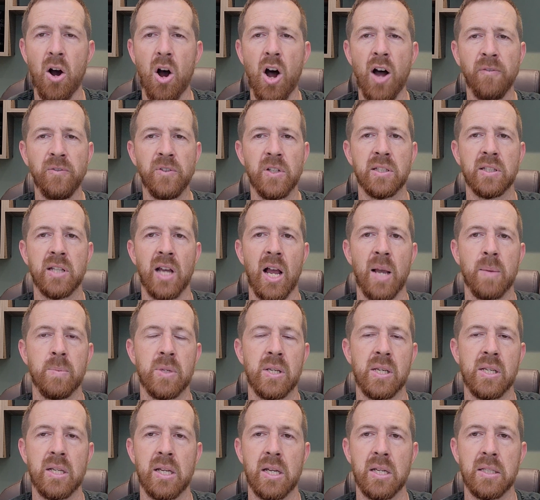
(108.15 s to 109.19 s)

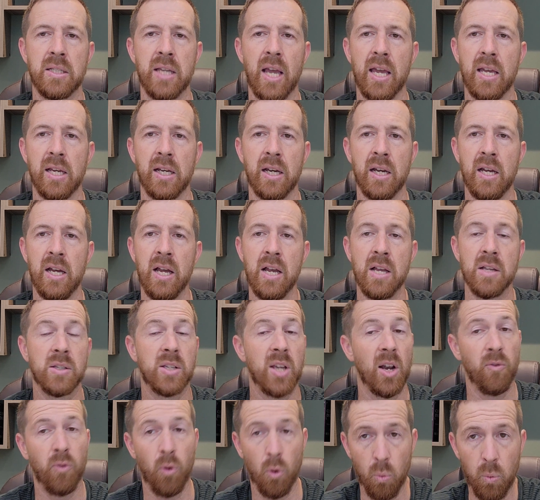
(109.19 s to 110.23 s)
Oftentimes this can take
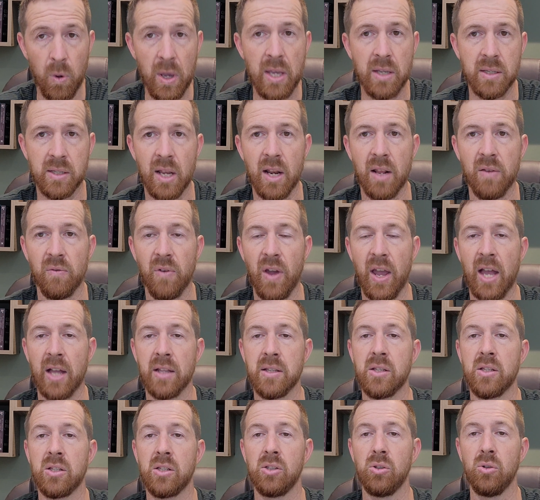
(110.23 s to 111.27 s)
several weeks in
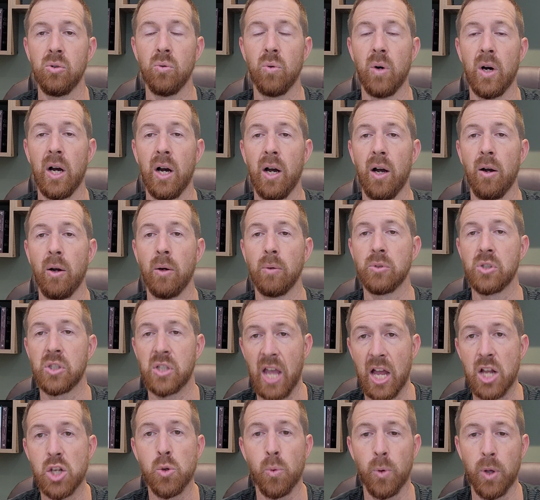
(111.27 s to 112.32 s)
advance to
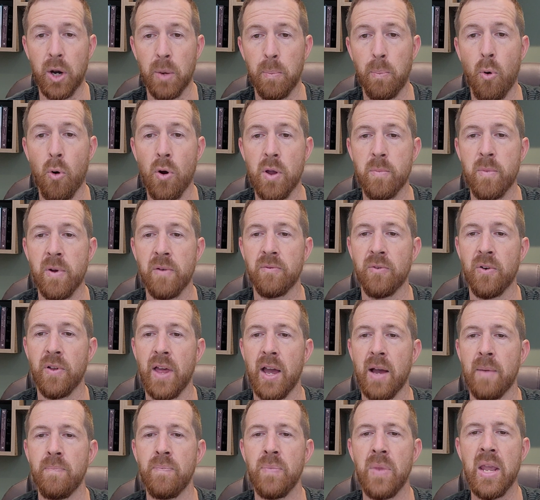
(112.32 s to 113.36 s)
schedule an appointment for
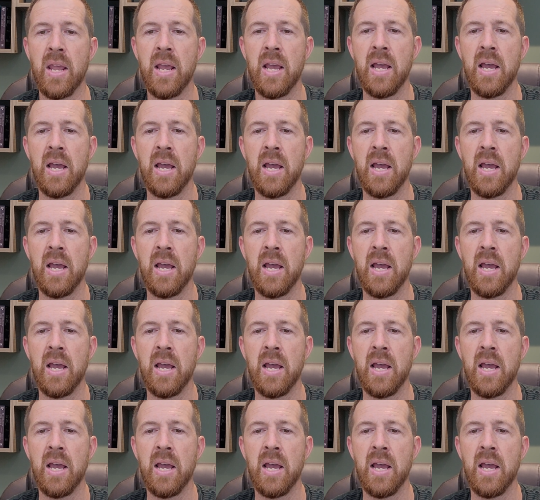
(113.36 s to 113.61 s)
them.